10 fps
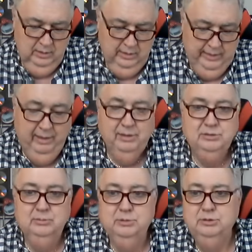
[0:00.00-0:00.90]
Now it's
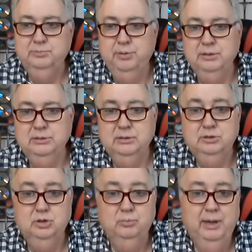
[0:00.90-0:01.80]
up to President
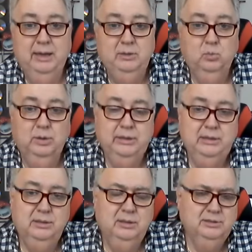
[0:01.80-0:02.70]
Joe Biden what he
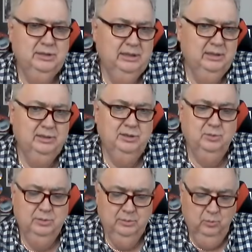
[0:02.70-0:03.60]
does. He could do
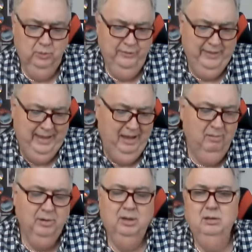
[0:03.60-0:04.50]
it
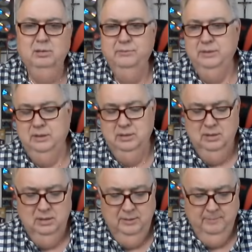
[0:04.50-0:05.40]
without all of the
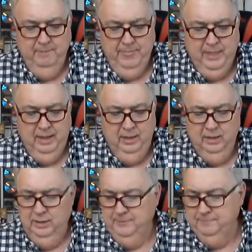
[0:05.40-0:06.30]

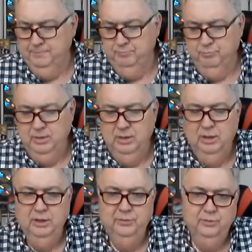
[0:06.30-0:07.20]
uh,
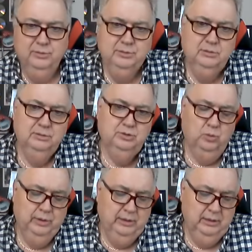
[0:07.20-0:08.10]
others
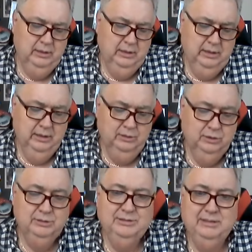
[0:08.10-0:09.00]
joining in. He could
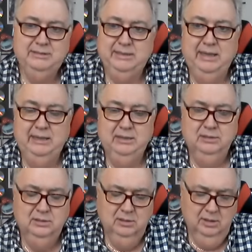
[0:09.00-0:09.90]
just sign it
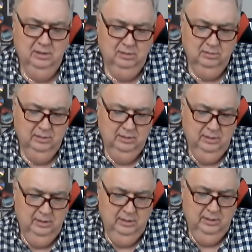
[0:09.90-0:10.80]
into law
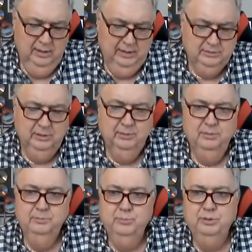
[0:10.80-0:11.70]
as a
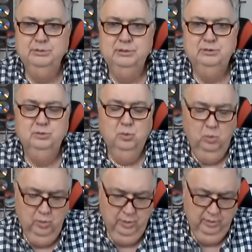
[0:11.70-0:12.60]
presidential
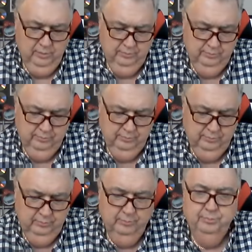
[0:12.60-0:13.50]
order.
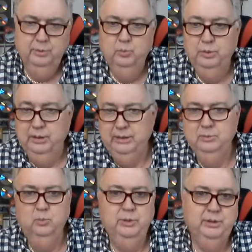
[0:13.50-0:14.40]
But Willie,
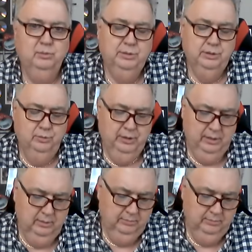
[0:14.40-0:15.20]
We don't know yet.